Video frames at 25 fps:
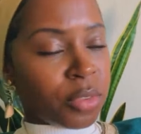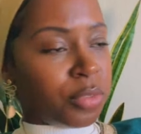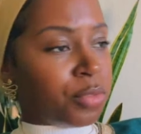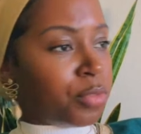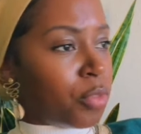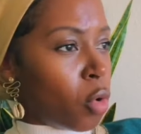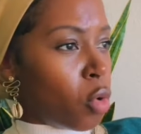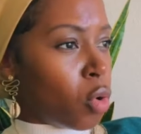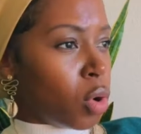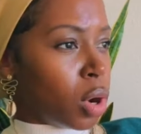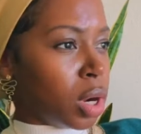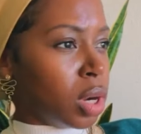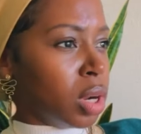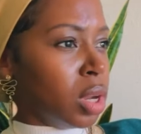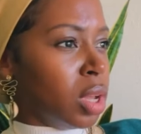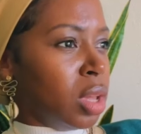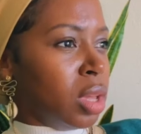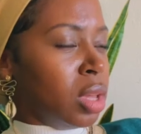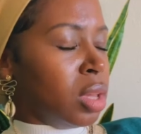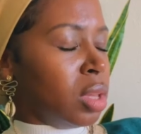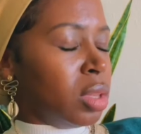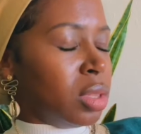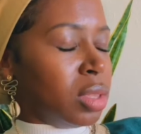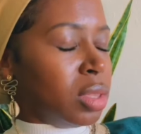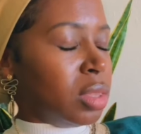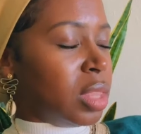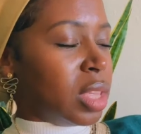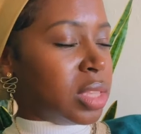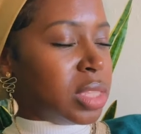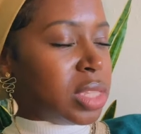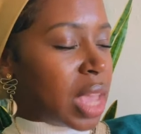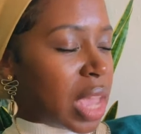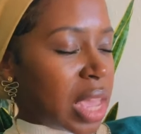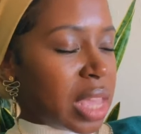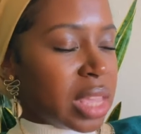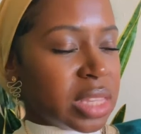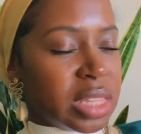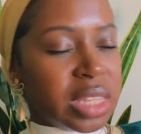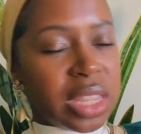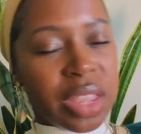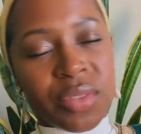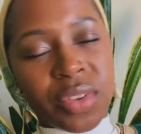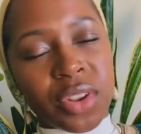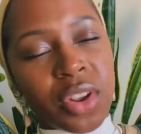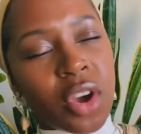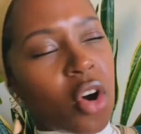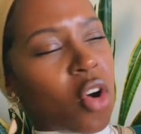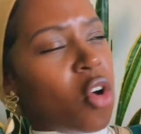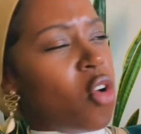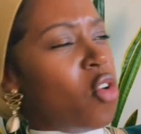and before the day is
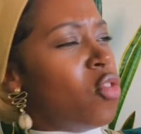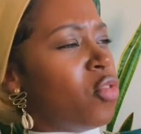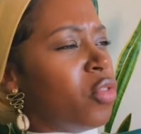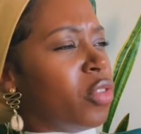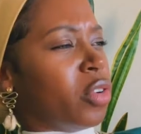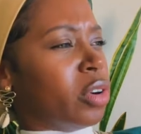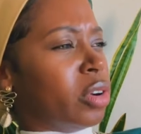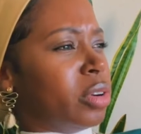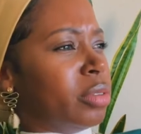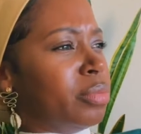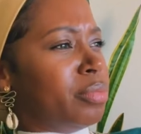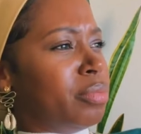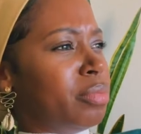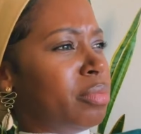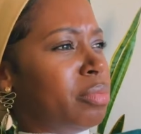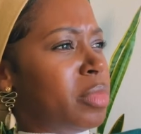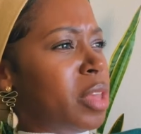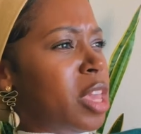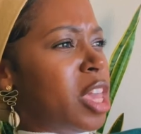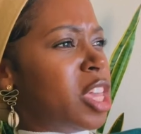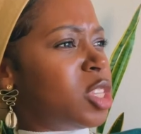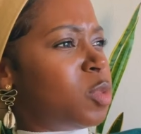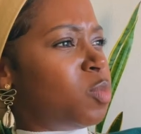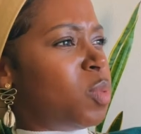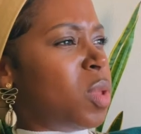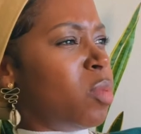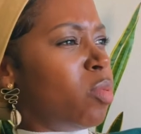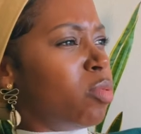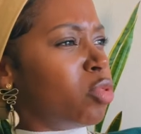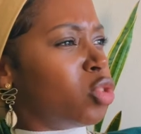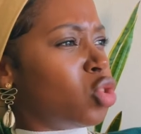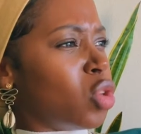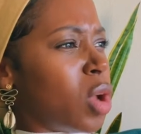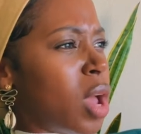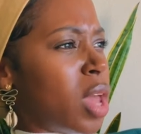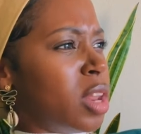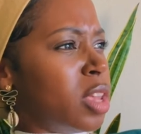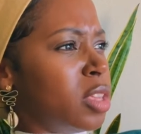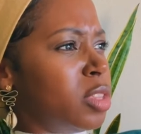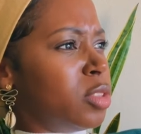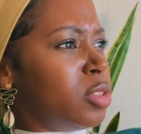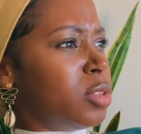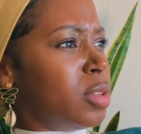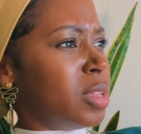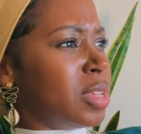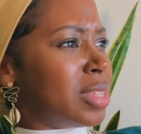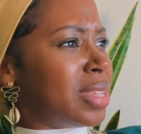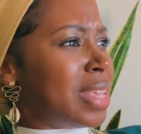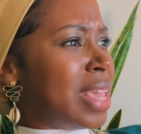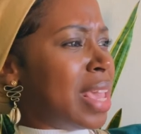even over, it's people trying
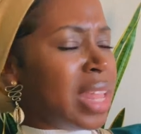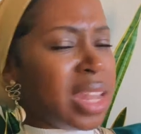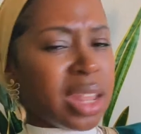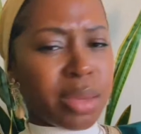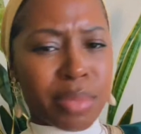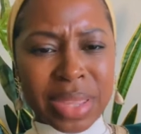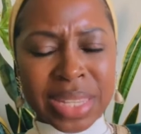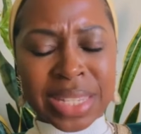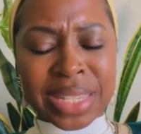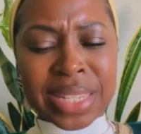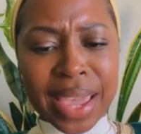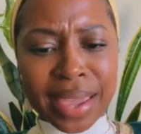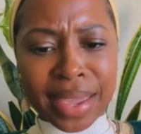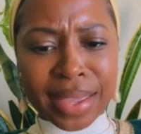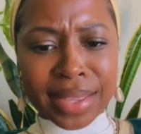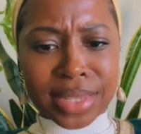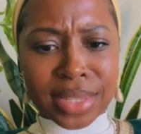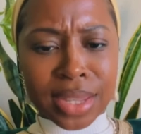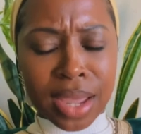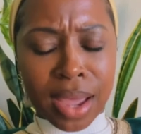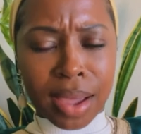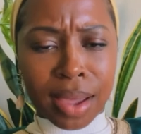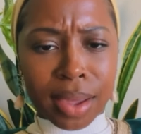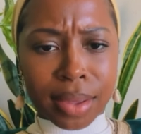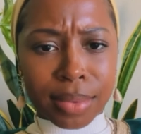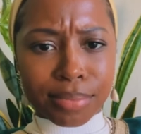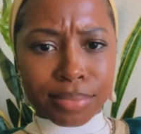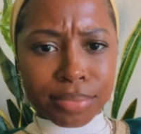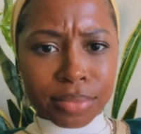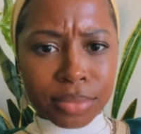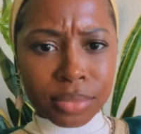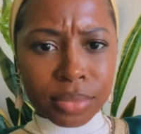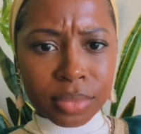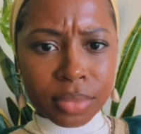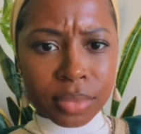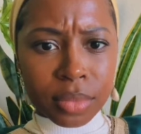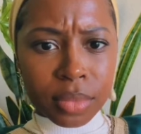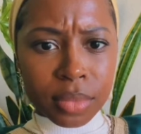to kill him a second time.